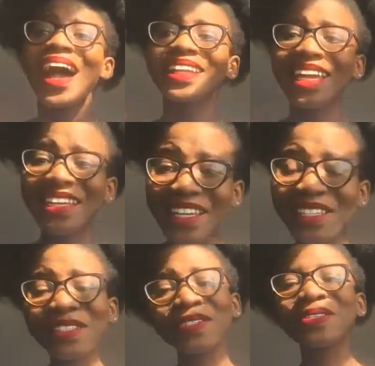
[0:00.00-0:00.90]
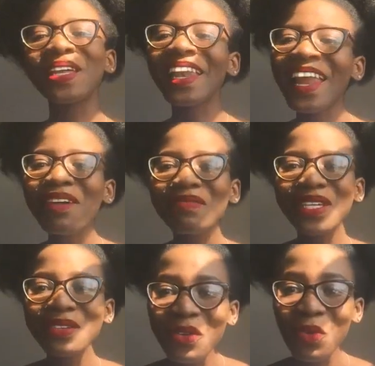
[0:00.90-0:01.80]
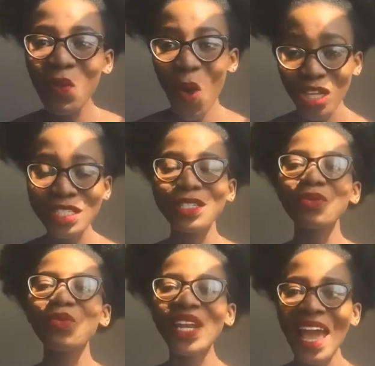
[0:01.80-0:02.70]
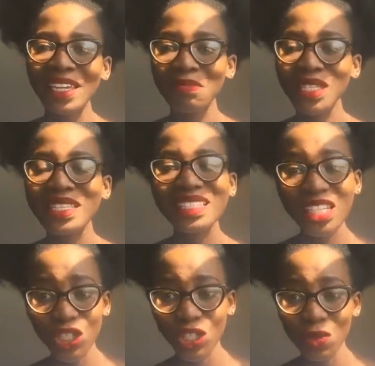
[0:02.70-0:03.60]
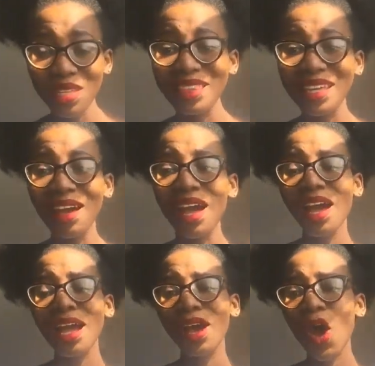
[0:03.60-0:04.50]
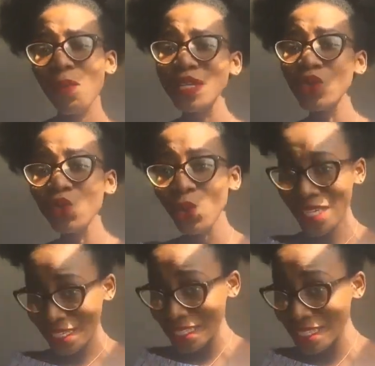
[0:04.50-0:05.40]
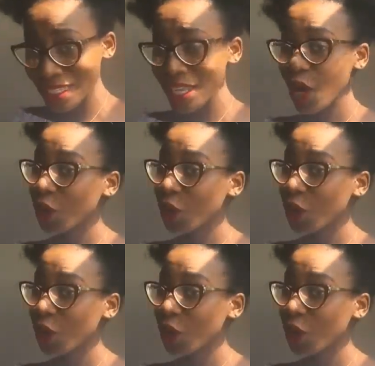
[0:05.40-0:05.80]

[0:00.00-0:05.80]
and I need you to let me know what you would like me to teach you in the coming weeks.